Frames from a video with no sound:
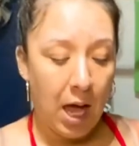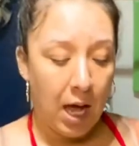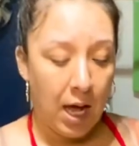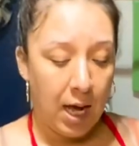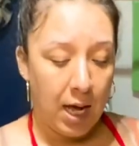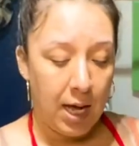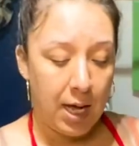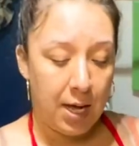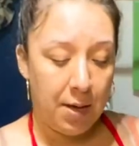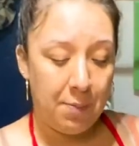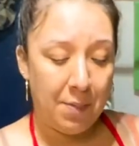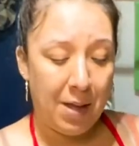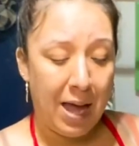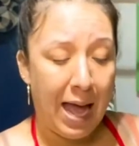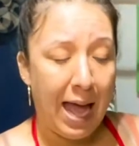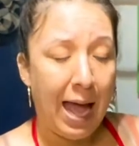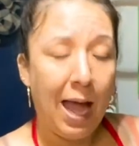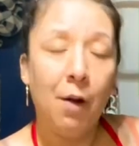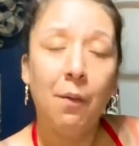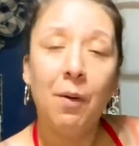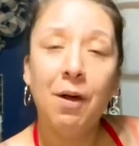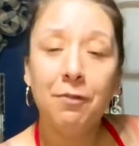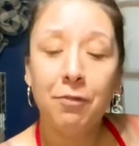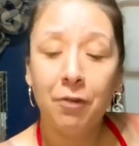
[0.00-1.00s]

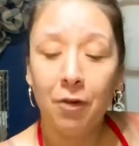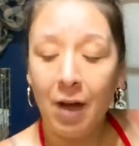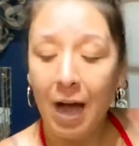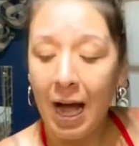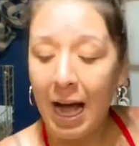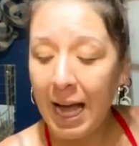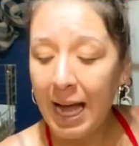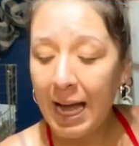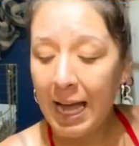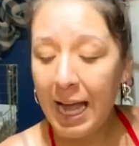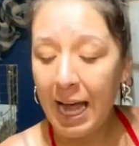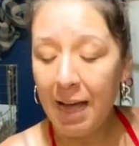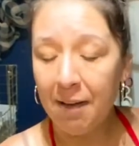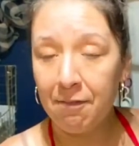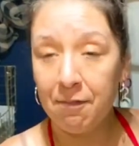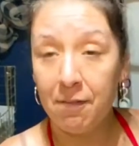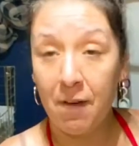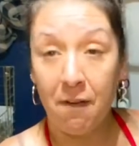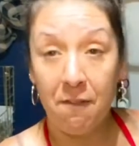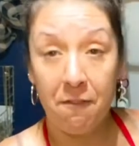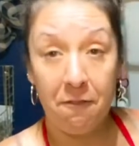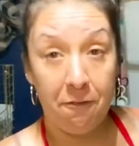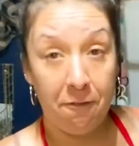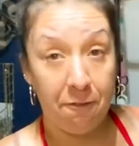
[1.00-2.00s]
However, I have
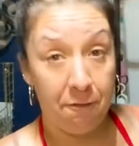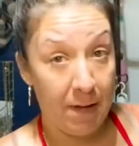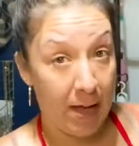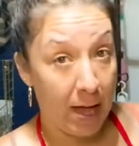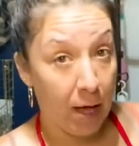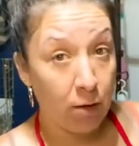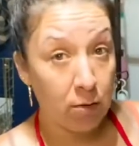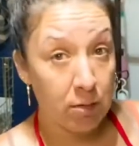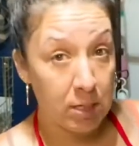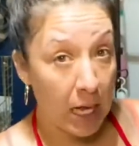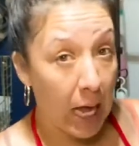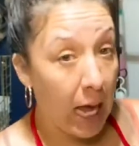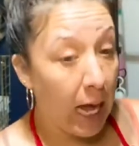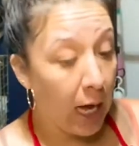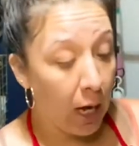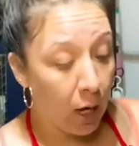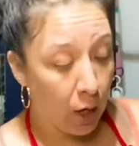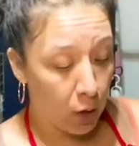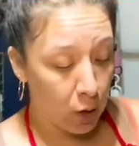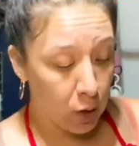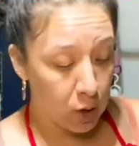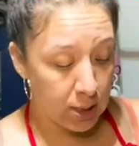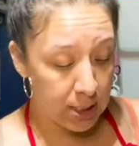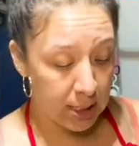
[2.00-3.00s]
found
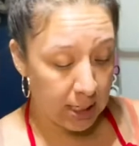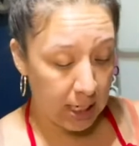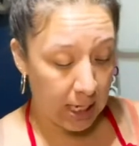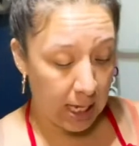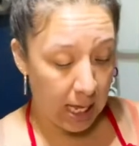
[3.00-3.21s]
out